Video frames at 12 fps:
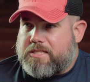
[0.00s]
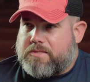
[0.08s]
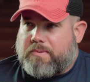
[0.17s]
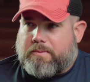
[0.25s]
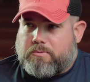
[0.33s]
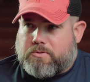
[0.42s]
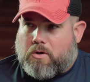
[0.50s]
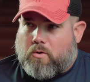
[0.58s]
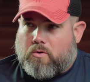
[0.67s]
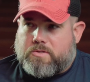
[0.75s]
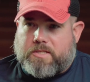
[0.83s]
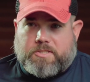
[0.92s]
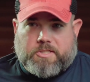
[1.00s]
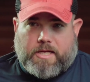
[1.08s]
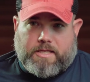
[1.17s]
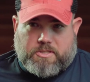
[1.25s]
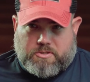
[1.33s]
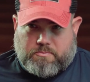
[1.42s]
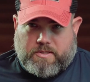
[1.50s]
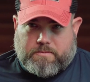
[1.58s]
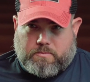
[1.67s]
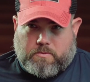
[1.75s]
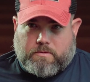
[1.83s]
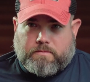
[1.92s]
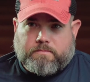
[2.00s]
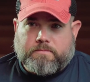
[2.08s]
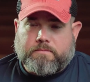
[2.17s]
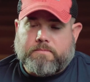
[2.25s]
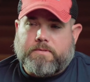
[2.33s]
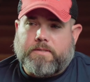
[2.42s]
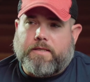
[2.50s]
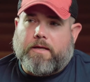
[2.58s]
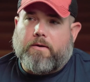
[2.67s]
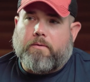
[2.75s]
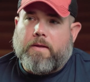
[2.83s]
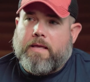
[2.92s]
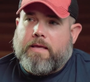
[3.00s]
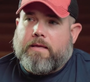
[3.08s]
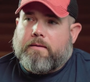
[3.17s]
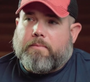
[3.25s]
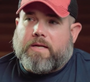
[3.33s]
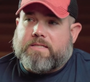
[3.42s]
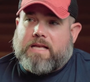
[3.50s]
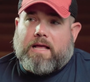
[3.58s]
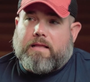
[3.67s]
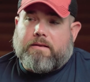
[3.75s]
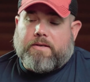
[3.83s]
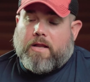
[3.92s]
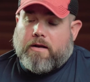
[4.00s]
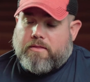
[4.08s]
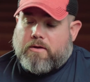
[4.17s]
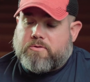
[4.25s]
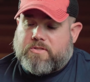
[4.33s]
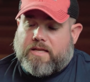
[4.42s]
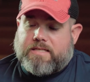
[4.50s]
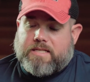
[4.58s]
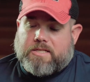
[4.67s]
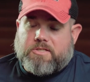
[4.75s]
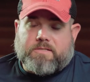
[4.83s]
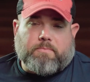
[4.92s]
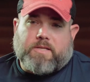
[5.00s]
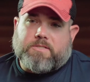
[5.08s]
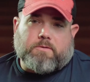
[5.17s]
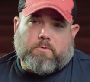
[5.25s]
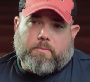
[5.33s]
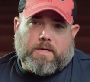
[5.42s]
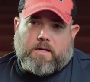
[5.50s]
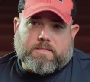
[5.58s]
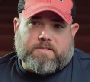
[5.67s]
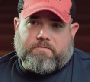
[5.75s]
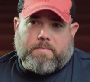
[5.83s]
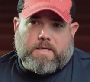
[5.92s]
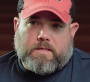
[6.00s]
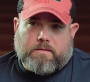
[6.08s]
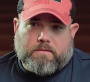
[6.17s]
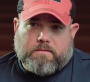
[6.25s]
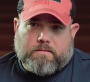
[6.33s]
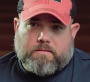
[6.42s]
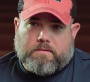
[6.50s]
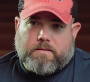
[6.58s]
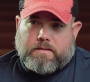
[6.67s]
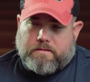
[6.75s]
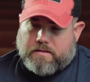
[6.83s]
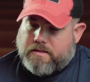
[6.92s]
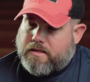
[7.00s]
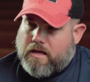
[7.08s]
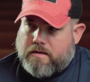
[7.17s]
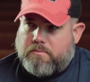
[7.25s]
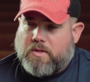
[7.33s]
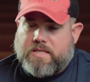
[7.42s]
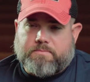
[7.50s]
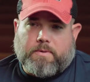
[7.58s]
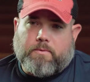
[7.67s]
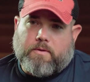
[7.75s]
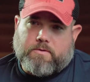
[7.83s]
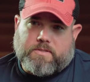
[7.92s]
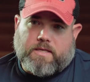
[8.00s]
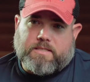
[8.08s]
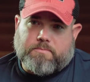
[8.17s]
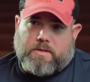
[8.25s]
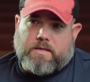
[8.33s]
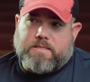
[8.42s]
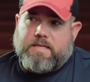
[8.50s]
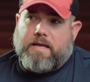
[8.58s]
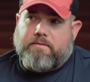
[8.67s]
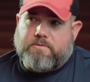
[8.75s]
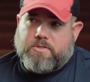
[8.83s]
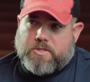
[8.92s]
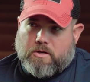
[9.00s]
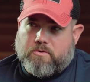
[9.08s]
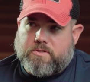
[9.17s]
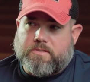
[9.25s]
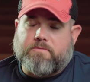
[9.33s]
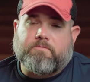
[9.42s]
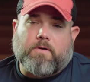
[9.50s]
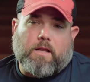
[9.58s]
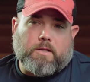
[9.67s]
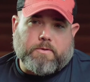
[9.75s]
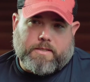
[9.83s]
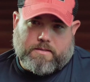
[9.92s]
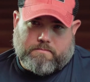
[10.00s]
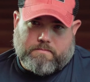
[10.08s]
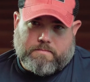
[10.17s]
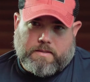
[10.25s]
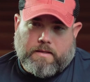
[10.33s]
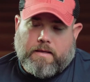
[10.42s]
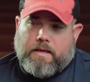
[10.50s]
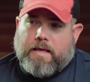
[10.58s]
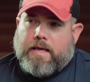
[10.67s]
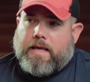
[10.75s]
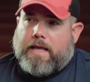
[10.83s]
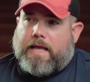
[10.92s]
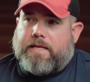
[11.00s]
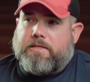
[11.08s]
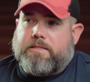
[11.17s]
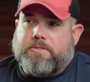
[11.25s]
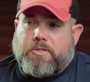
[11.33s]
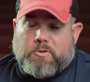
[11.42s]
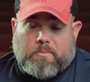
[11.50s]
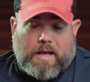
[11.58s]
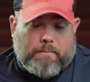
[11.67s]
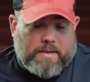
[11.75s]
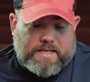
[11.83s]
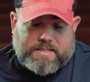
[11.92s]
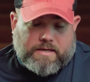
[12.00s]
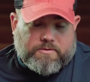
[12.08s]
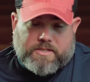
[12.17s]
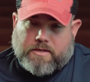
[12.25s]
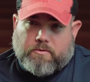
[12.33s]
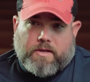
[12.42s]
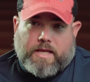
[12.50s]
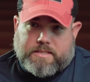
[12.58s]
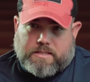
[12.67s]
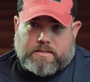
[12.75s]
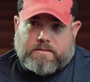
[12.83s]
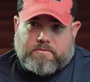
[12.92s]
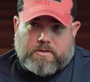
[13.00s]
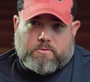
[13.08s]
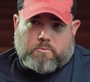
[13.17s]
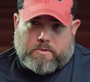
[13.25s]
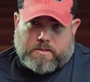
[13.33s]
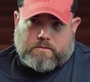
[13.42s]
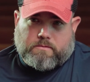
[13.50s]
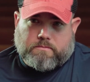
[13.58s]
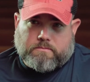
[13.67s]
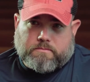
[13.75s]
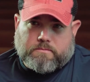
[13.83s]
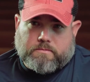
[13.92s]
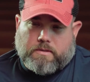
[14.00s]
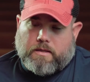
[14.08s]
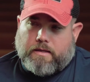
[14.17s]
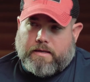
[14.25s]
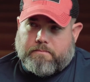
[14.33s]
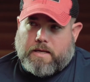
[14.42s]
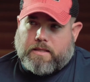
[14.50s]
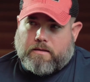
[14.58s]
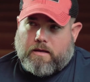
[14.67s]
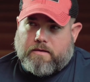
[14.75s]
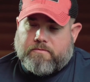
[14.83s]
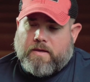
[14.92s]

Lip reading: people's hearts and changes people, you know. Because none of those things I just mentioned were because of me. God blessed me with those things because I have chosen to follow him and do my best every single day to live his will in my life.